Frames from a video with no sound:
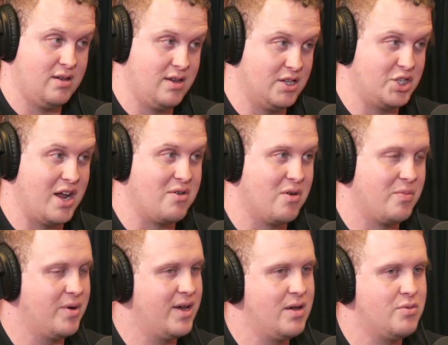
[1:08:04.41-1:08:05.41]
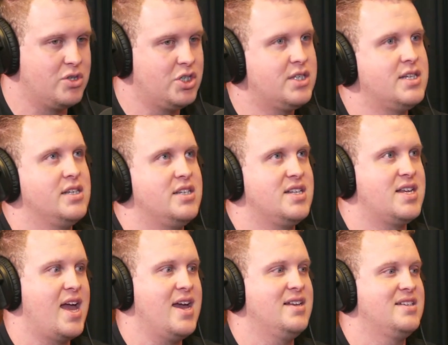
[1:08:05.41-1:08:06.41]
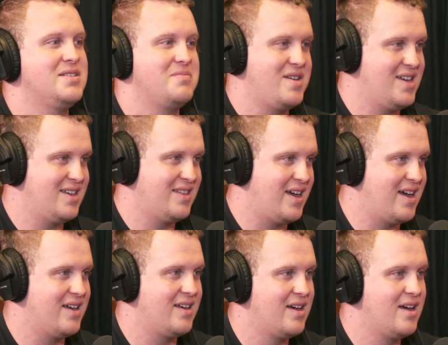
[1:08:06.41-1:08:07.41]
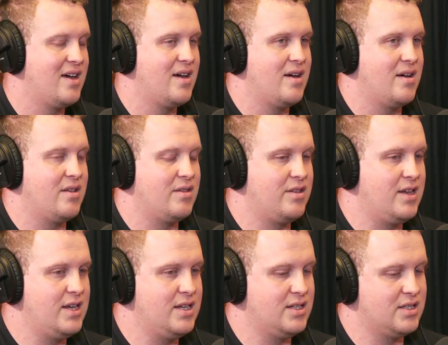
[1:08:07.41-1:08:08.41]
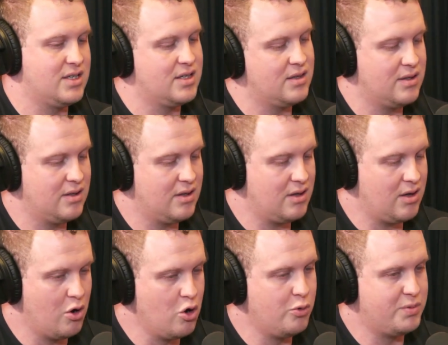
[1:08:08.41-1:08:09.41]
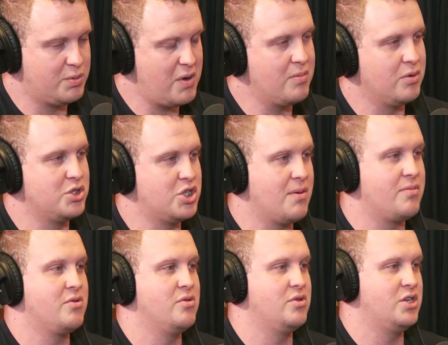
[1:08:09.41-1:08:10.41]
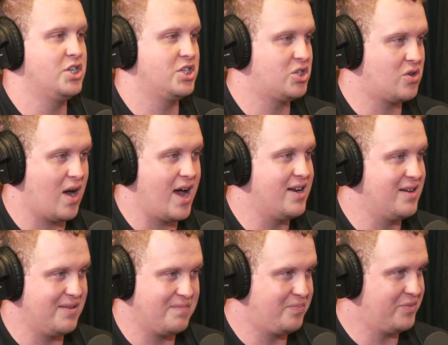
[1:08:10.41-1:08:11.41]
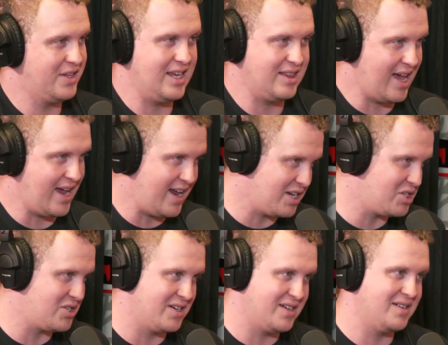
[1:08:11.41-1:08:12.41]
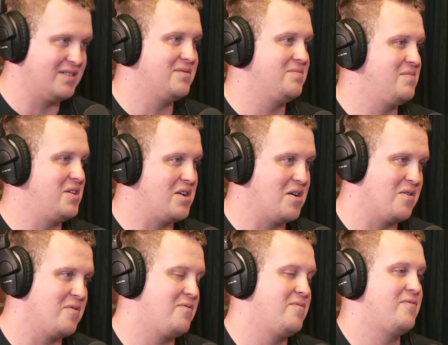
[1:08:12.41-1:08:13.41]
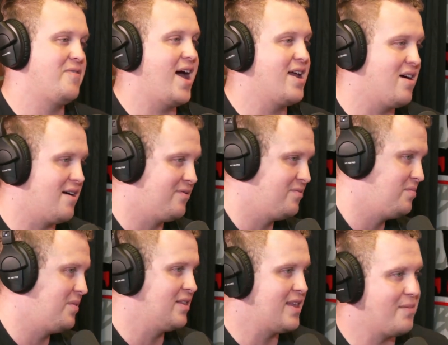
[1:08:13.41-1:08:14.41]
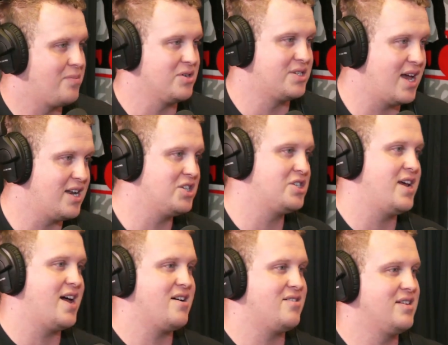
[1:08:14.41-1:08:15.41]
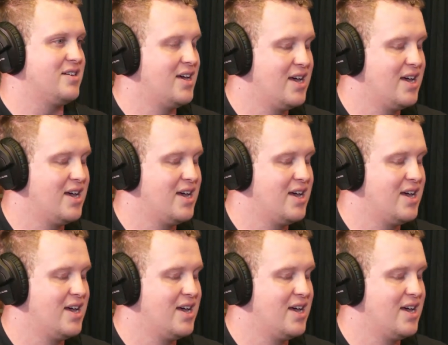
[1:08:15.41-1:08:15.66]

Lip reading: in general, but it was just insane to me that these hoops people jump through to just try to get that extra, fat off, get that percentage down. And,